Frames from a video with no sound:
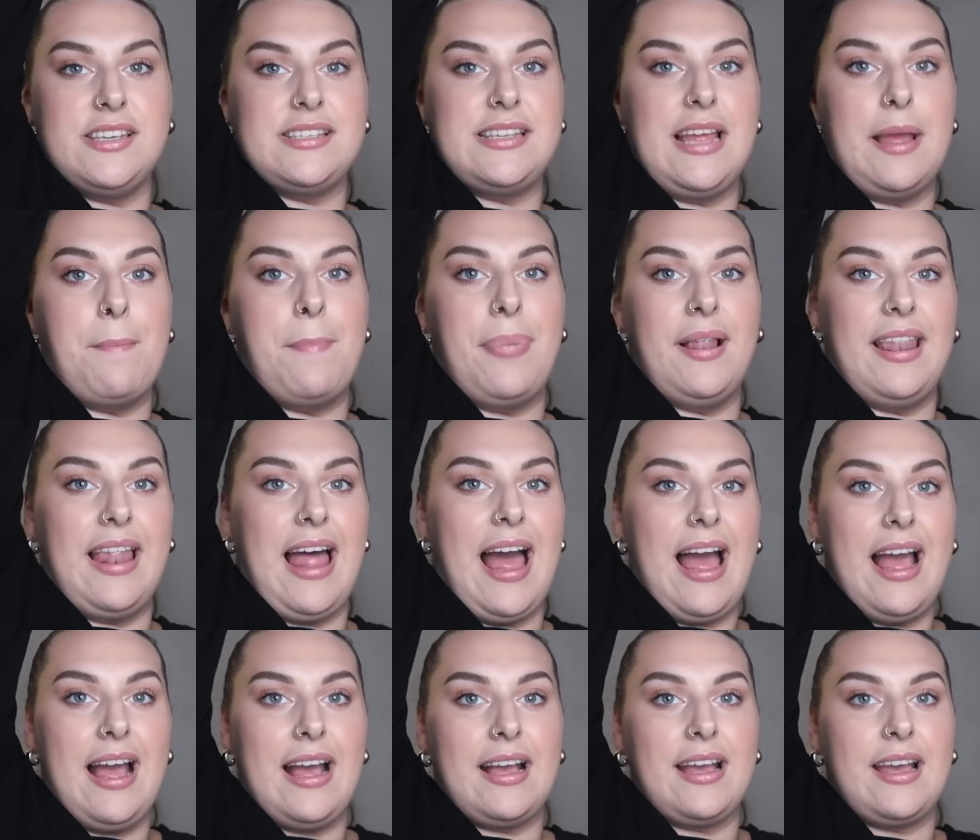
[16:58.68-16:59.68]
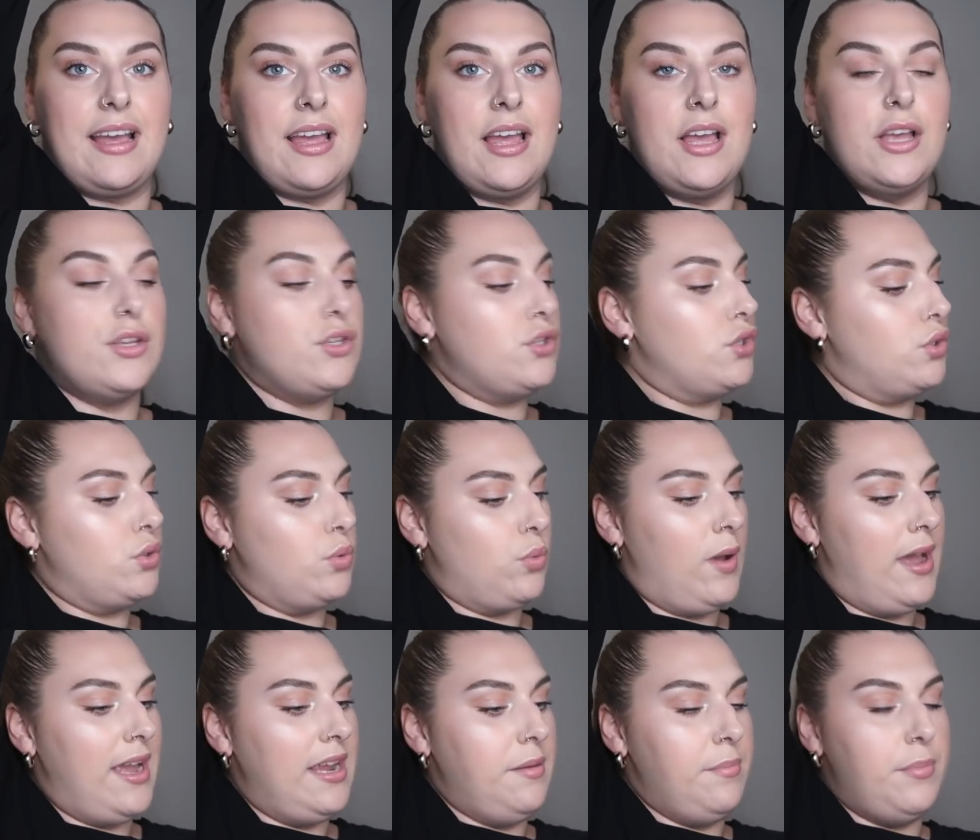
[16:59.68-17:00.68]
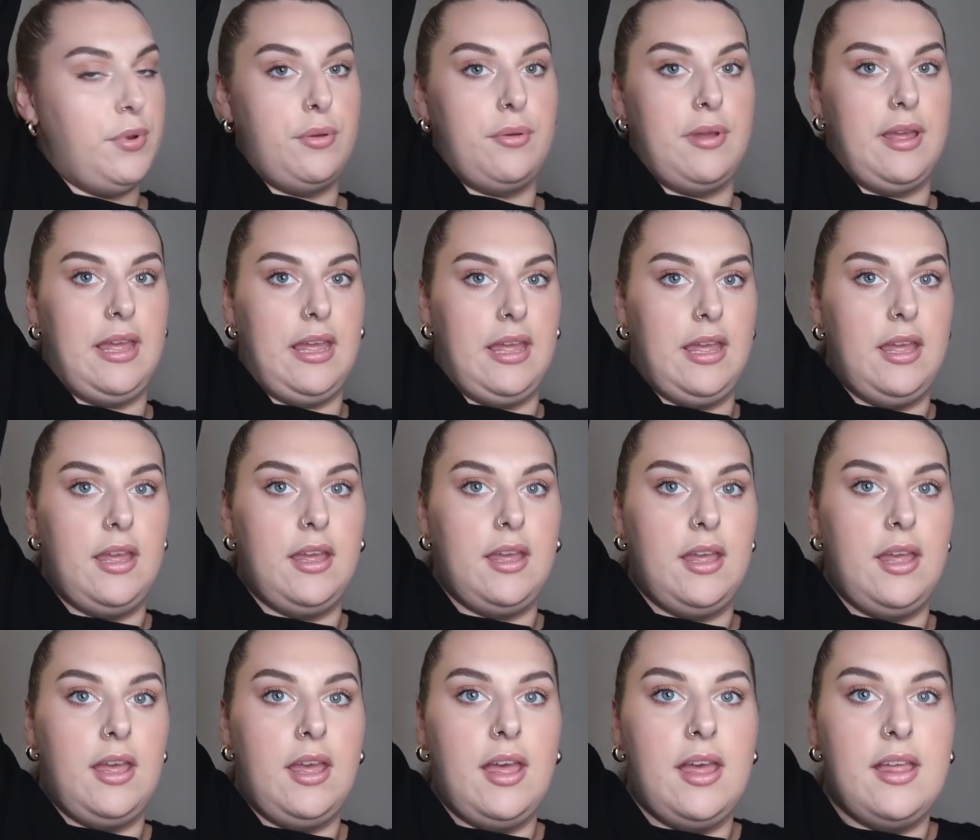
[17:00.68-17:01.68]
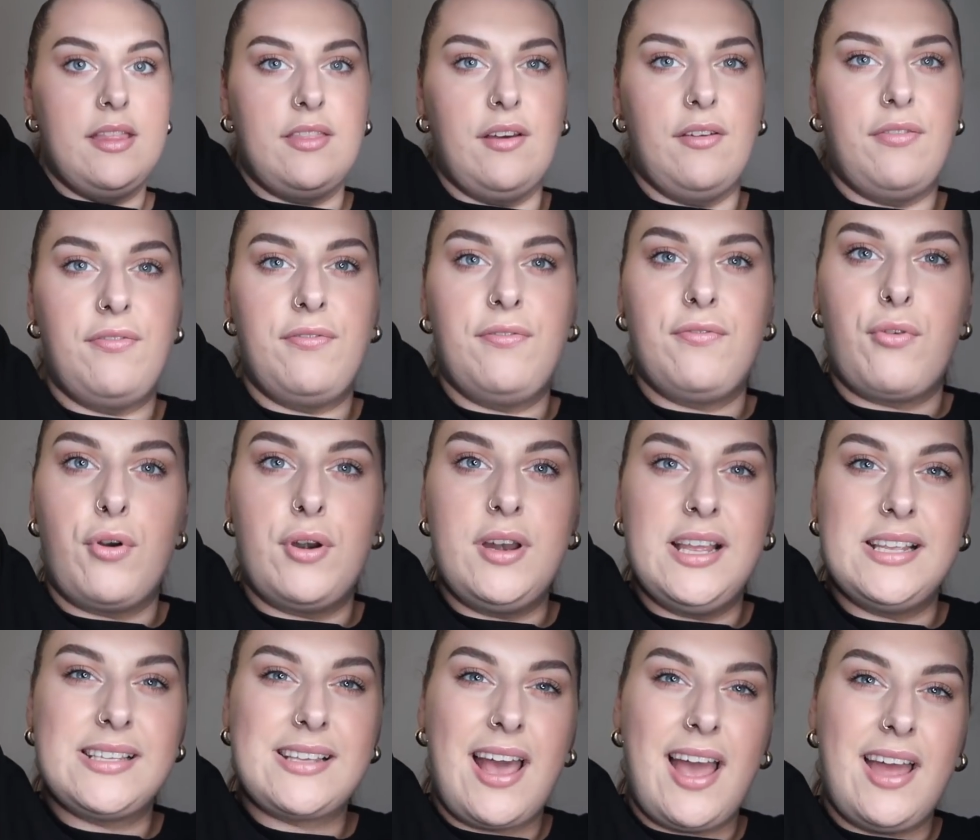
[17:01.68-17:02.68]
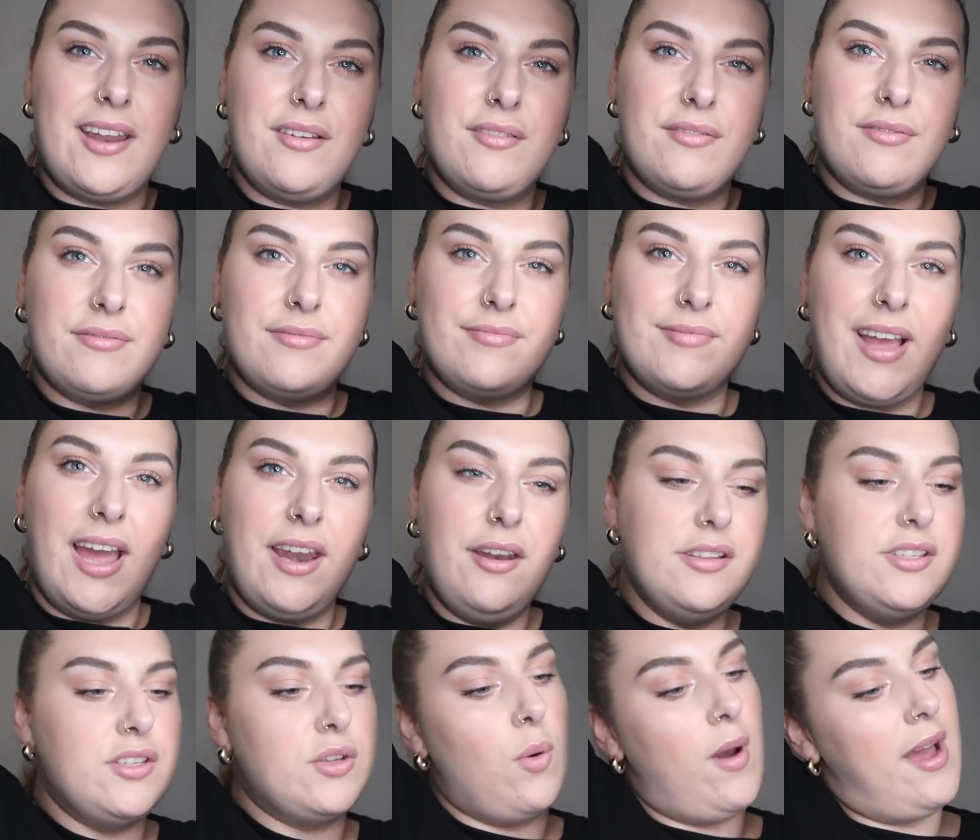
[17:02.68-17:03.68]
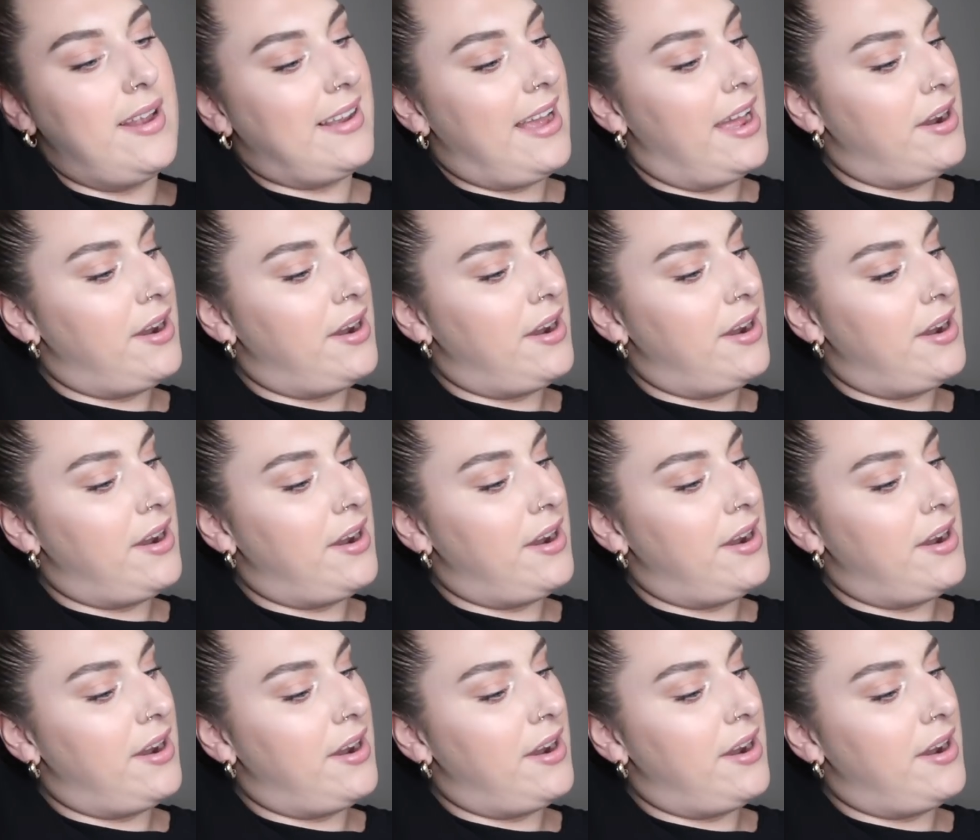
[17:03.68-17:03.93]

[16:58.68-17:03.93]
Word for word: just a black suede bootie. The front is kind of squared,